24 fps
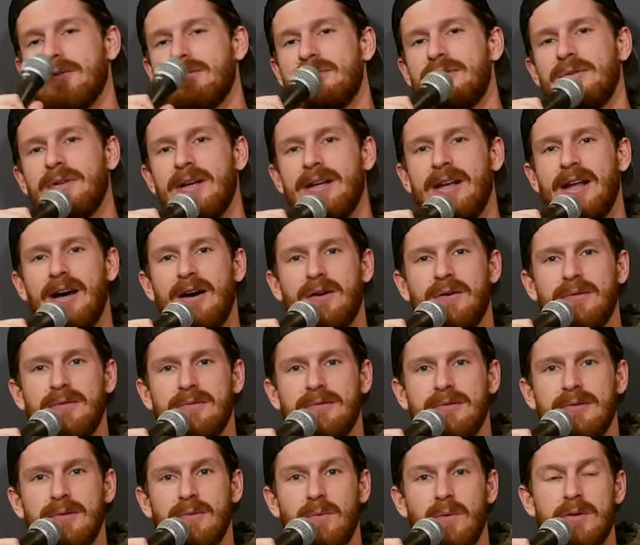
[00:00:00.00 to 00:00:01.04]
it's too late now.
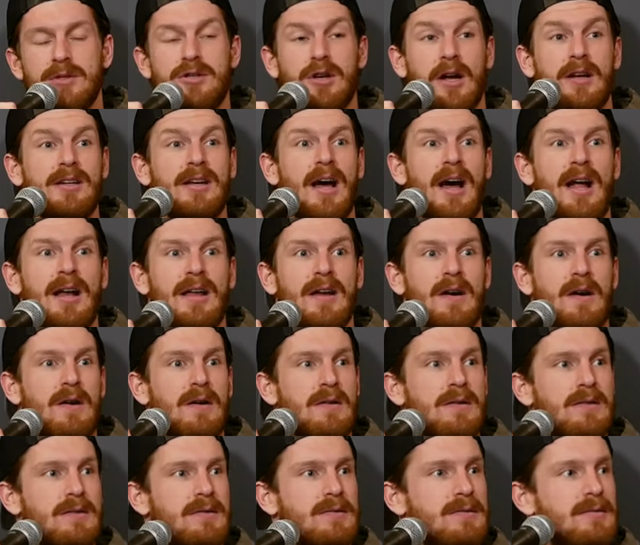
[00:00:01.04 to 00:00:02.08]
Well, Judd got here.
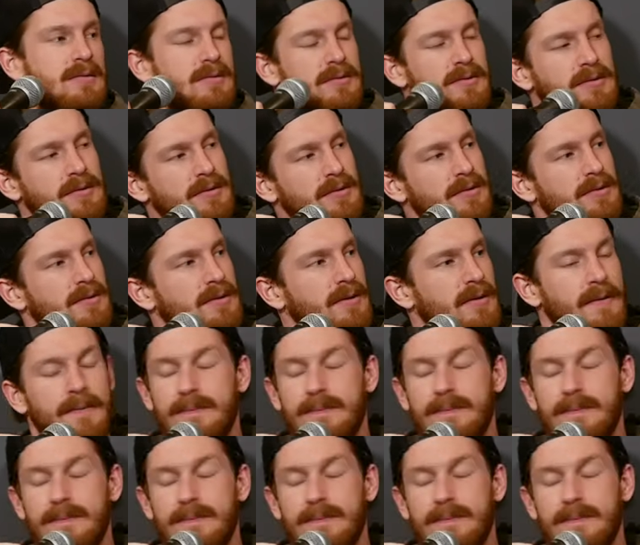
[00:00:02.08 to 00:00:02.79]
Wait.